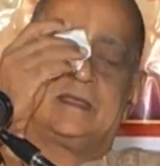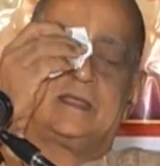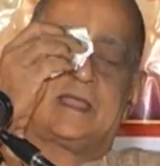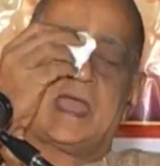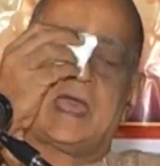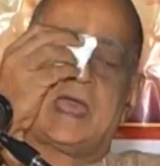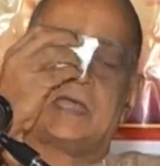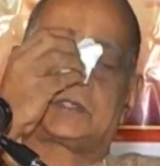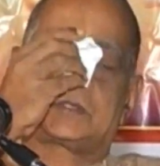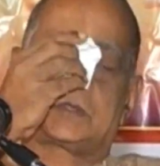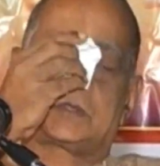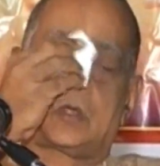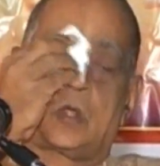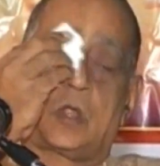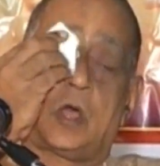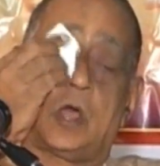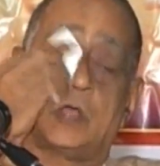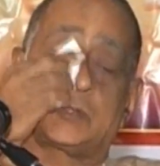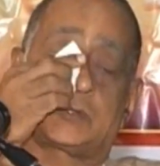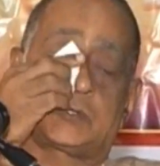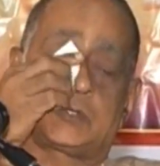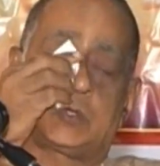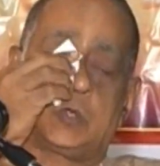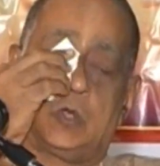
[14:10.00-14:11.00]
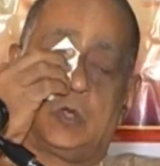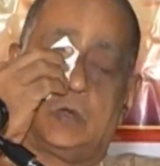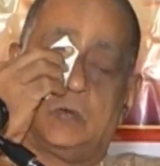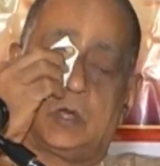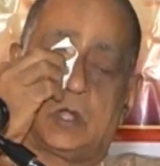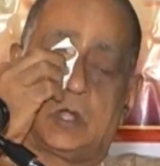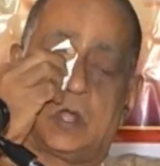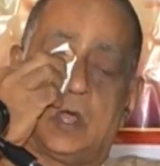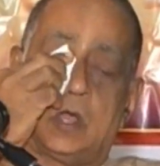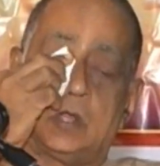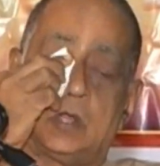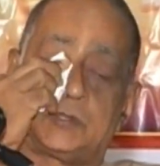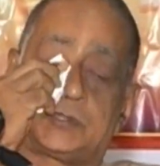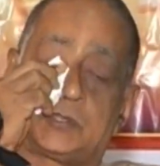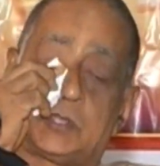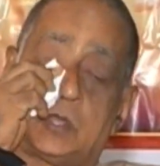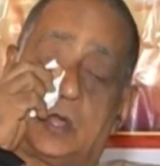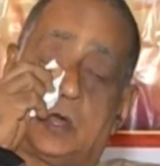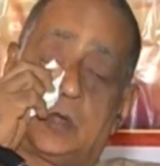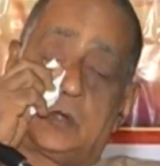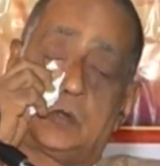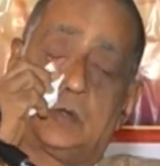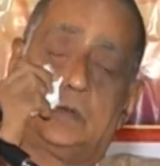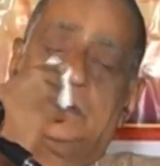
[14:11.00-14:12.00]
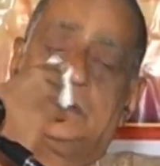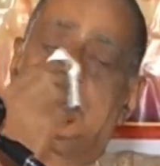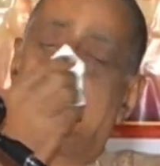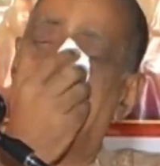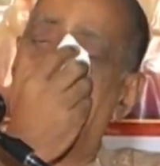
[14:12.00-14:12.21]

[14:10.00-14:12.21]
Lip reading: has crossed over all sorrow,